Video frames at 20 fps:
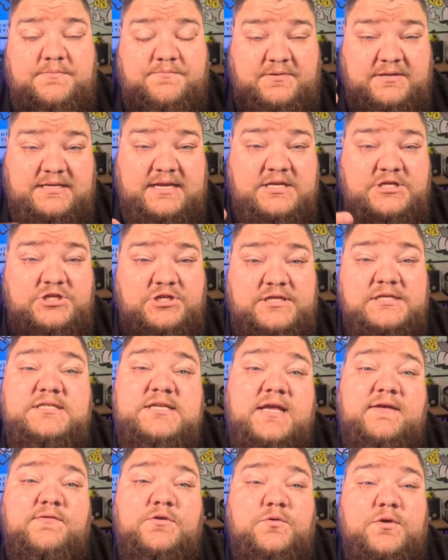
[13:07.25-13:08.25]
to potentially
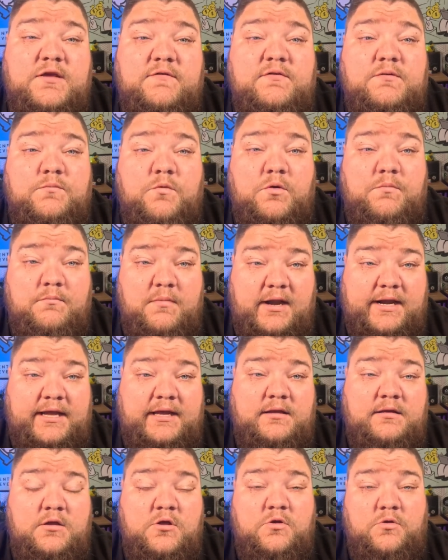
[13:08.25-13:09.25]
save you even more
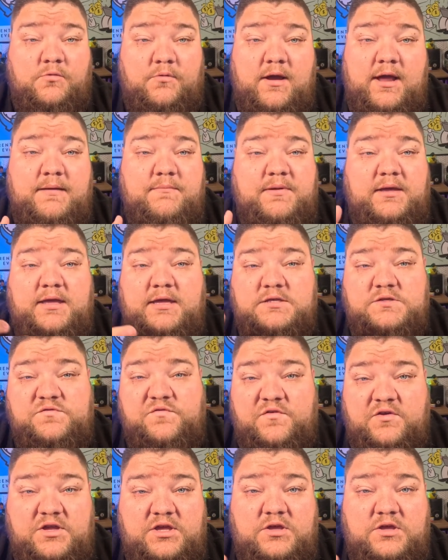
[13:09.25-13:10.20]
money right? Because for